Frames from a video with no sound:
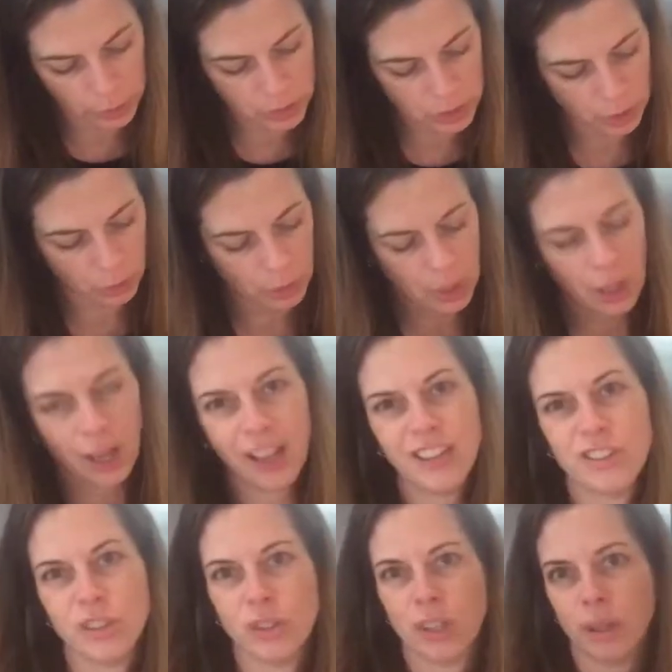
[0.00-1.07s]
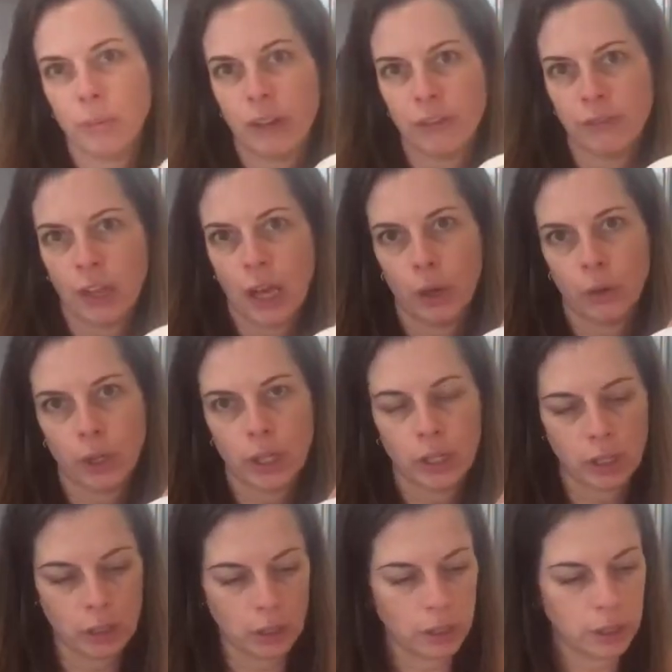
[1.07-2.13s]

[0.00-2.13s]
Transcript: So I do keep my flour in a